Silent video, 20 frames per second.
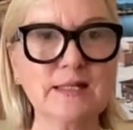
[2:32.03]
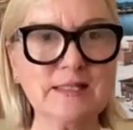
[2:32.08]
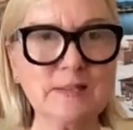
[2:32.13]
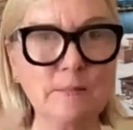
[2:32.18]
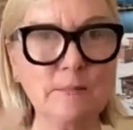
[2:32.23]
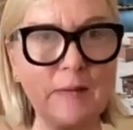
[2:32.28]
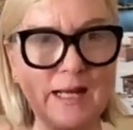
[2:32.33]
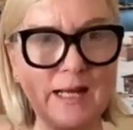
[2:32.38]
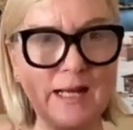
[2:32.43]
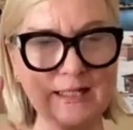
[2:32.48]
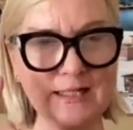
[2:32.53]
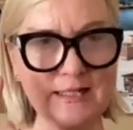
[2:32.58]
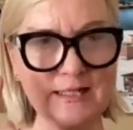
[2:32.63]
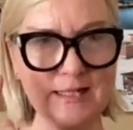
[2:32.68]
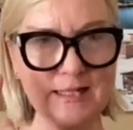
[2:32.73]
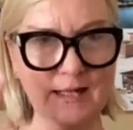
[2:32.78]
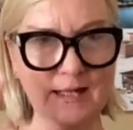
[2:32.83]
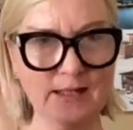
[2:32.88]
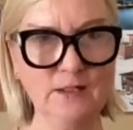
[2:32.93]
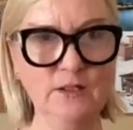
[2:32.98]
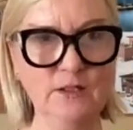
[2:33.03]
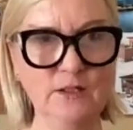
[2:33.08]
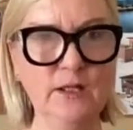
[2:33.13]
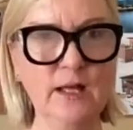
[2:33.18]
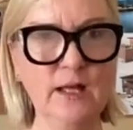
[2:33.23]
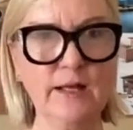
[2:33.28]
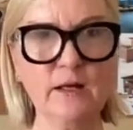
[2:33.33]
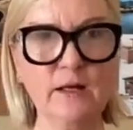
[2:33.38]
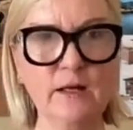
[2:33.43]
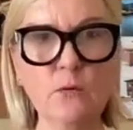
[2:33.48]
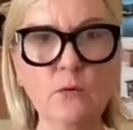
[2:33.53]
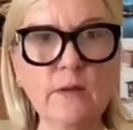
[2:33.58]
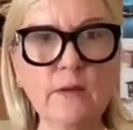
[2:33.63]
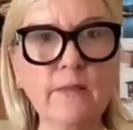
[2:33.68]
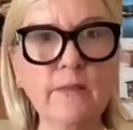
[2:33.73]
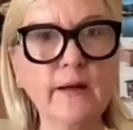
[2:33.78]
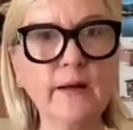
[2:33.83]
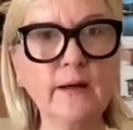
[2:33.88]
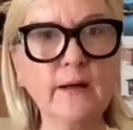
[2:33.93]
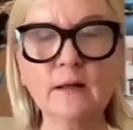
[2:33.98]
it's mindset you got to go
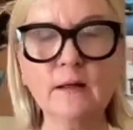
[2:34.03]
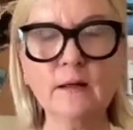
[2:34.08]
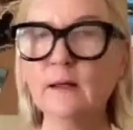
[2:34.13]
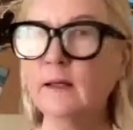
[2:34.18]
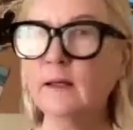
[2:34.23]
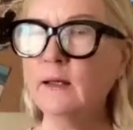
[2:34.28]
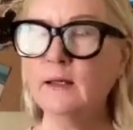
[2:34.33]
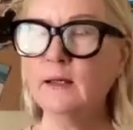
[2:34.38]
in there